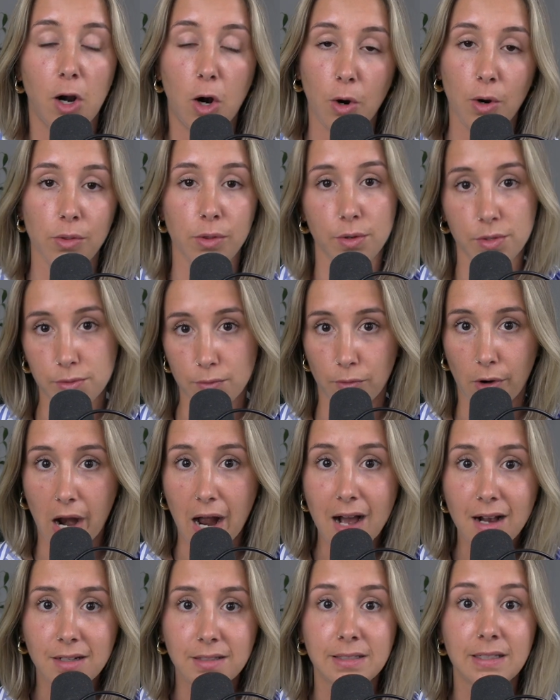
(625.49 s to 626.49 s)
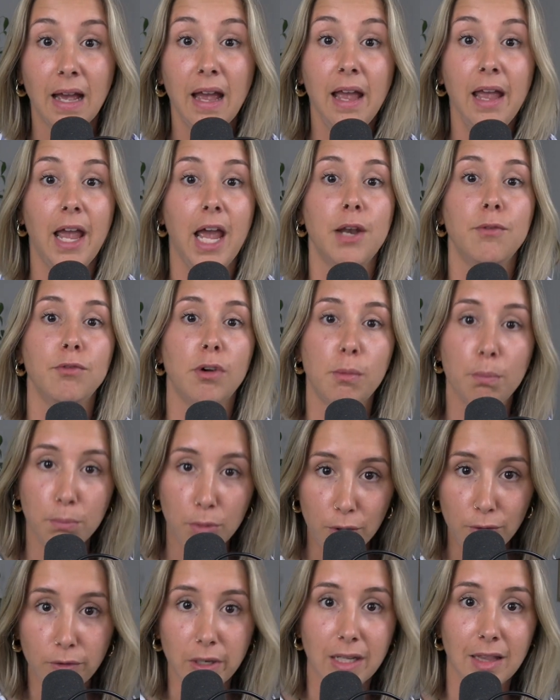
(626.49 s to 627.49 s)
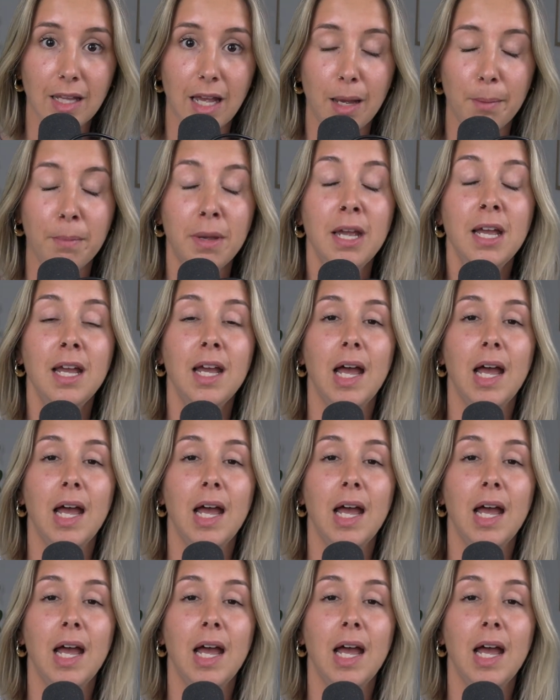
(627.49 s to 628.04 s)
are those rocks and removing them.